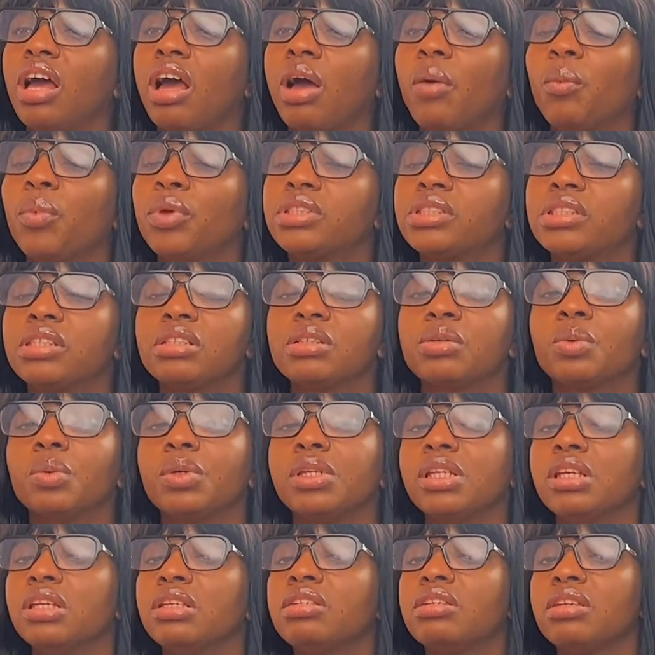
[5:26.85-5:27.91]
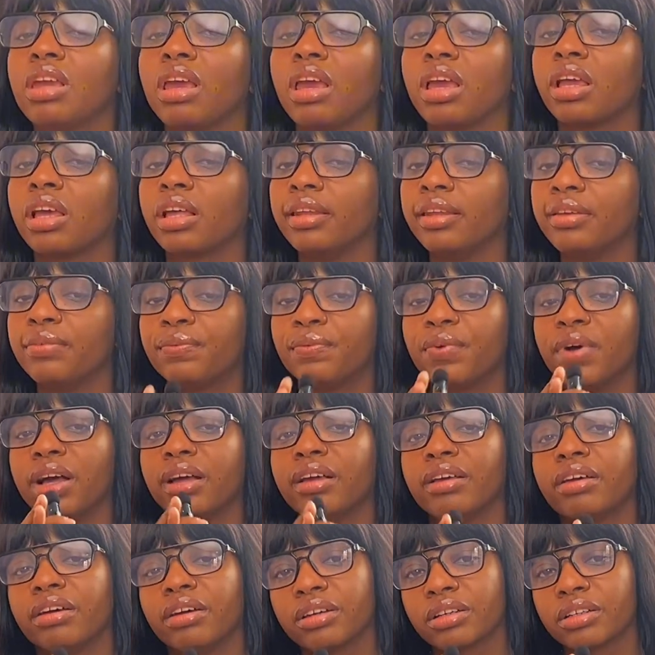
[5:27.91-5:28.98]
We think we need a
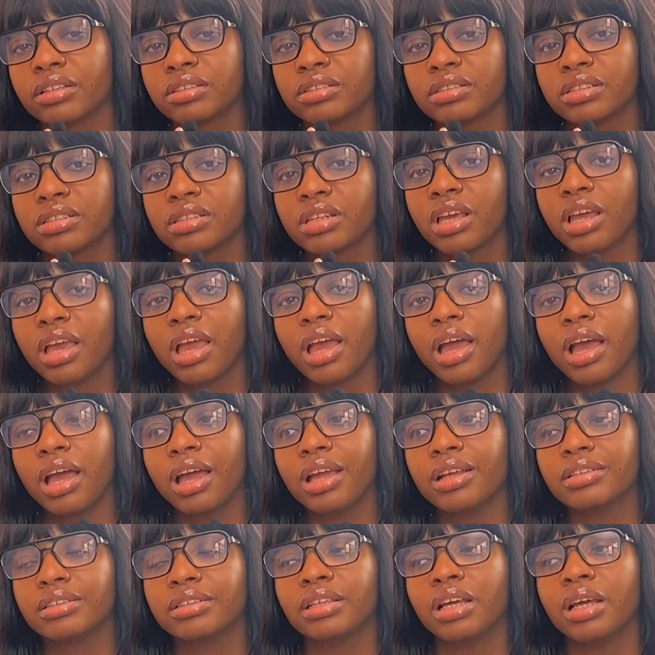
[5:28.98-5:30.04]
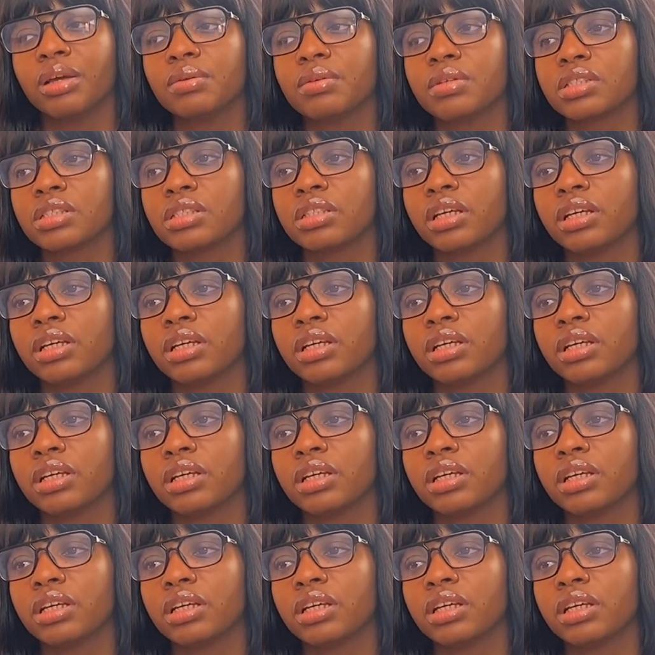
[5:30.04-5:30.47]
cliffhanger. And the guy was